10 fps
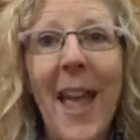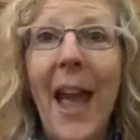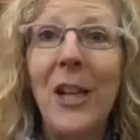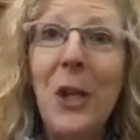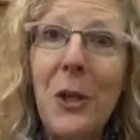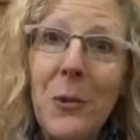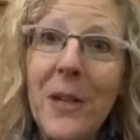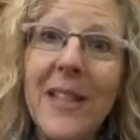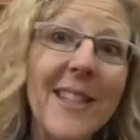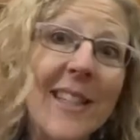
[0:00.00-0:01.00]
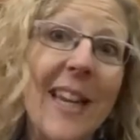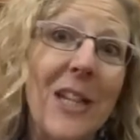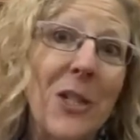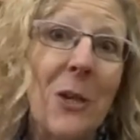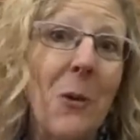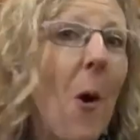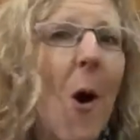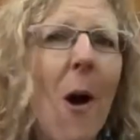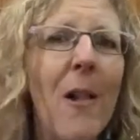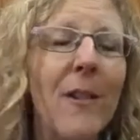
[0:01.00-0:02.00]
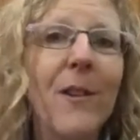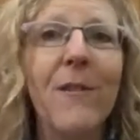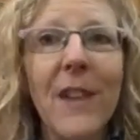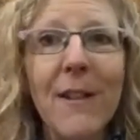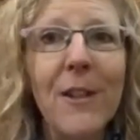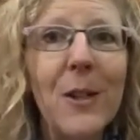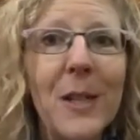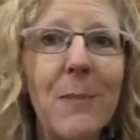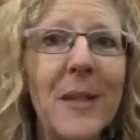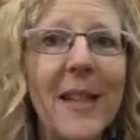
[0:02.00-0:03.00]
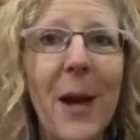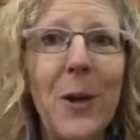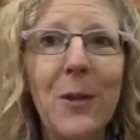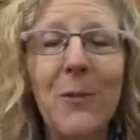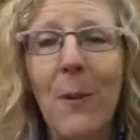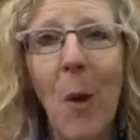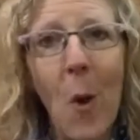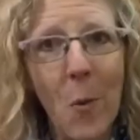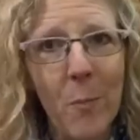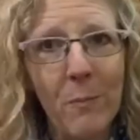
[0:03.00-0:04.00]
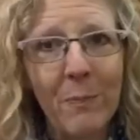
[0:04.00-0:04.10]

And you can sing too all of your favorite Christmas carols from home.